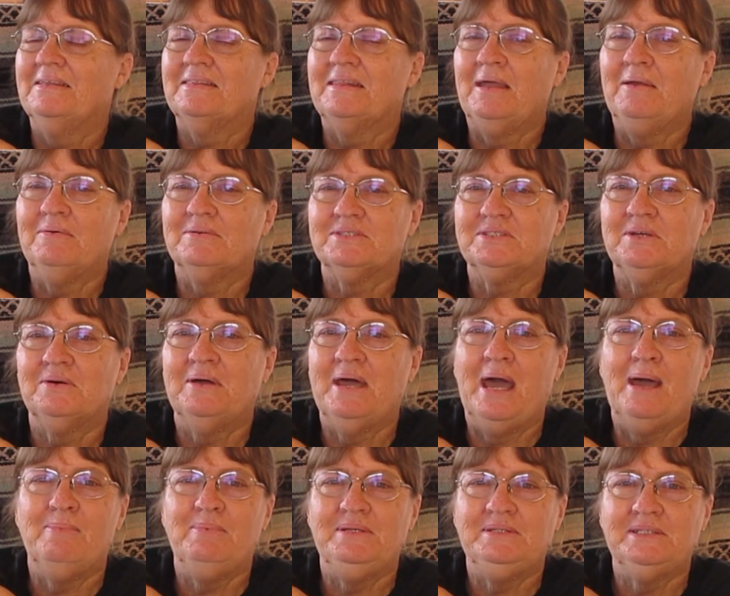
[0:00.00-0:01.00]
they were so
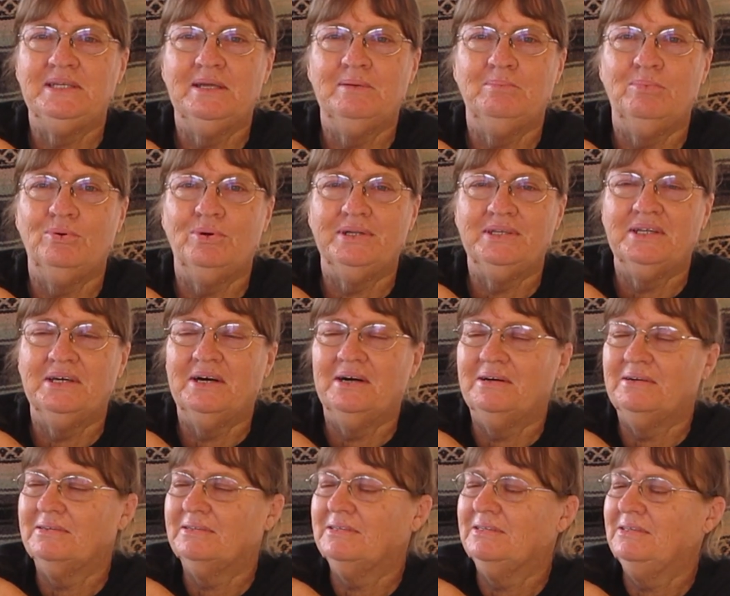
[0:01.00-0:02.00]
happy to see a boy
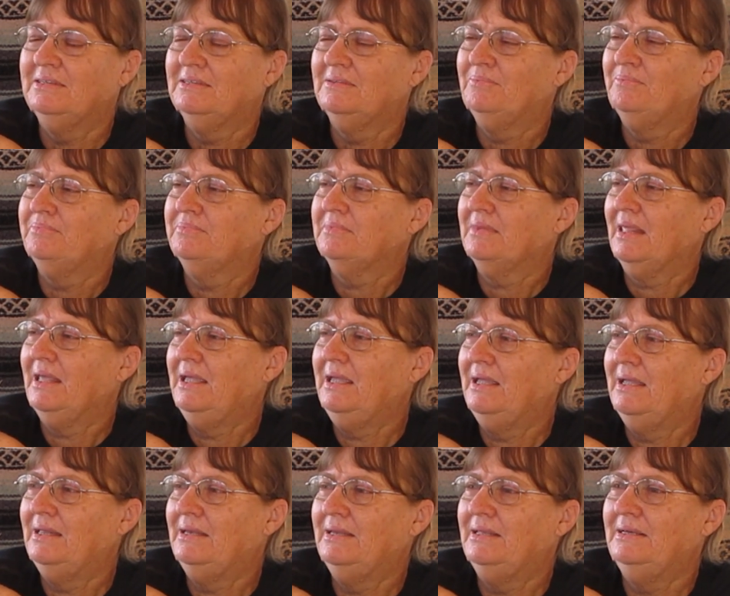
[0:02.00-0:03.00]
dog.
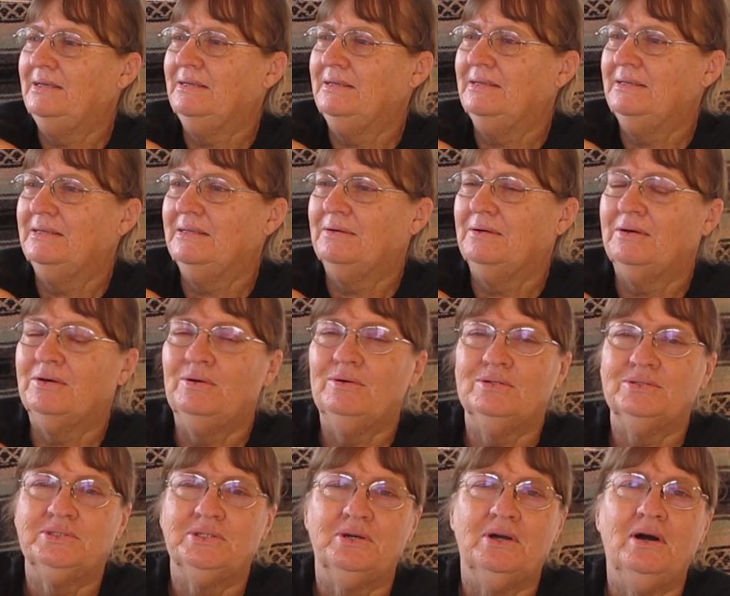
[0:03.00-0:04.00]
And, uh, of
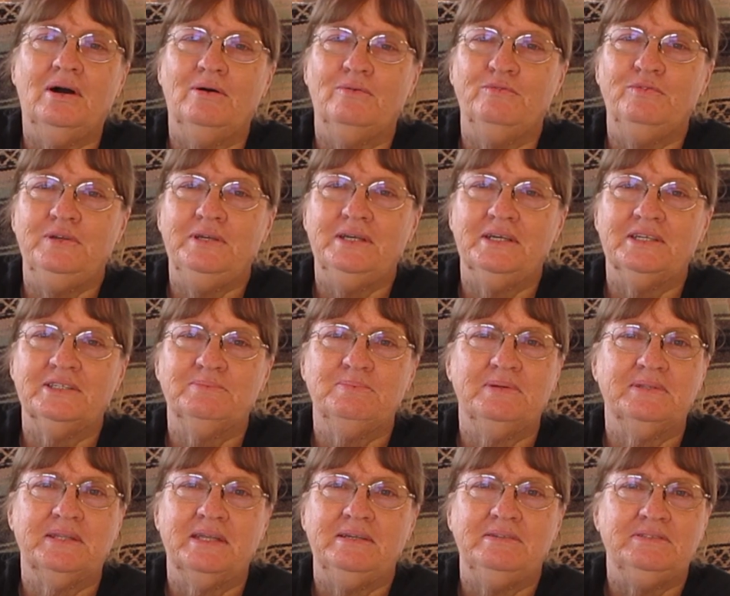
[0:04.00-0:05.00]
course, they're all fixed,
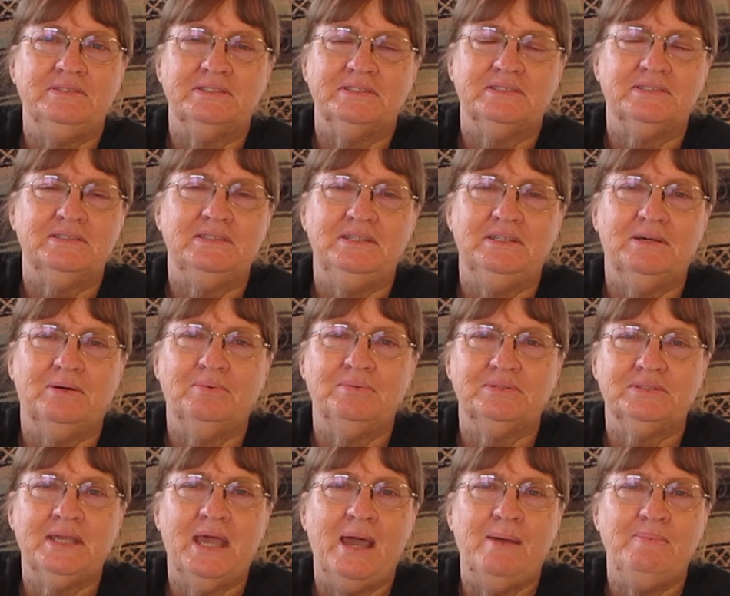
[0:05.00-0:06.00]
but they just, you know,
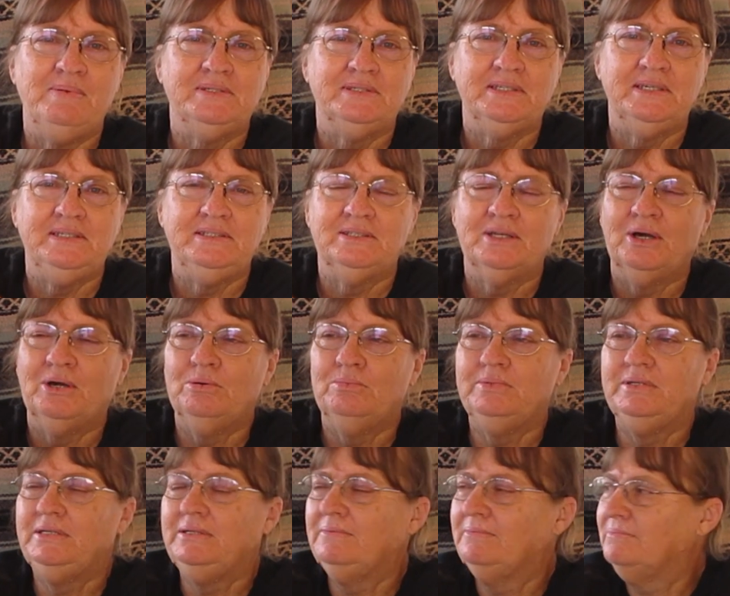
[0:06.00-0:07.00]
was happy to see
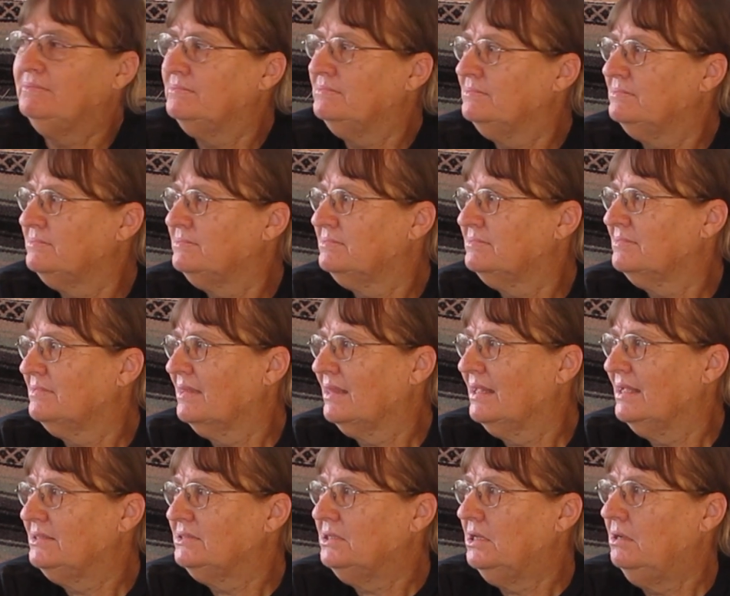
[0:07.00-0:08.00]
Toby.
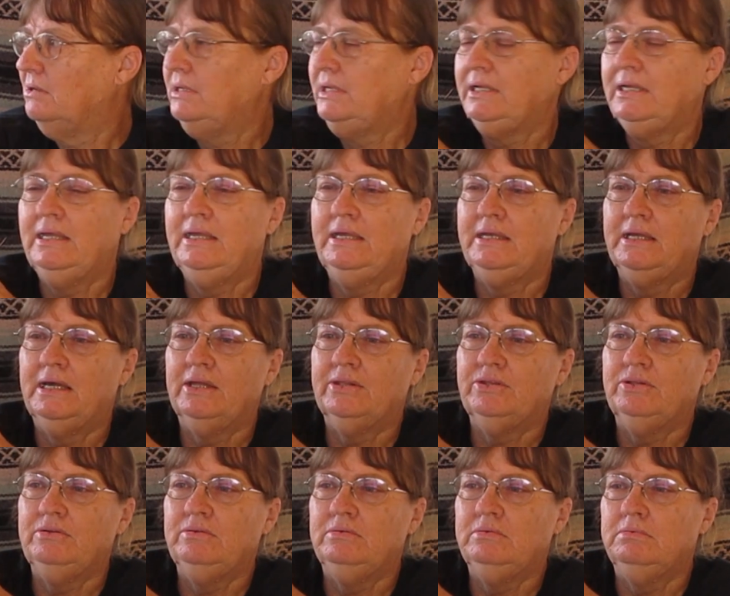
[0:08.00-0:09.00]
So he, he got
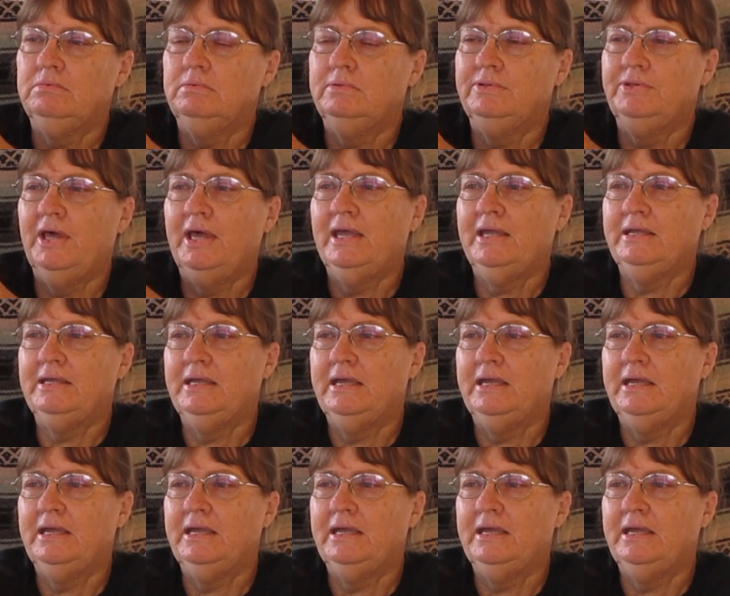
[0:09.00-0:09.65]
through that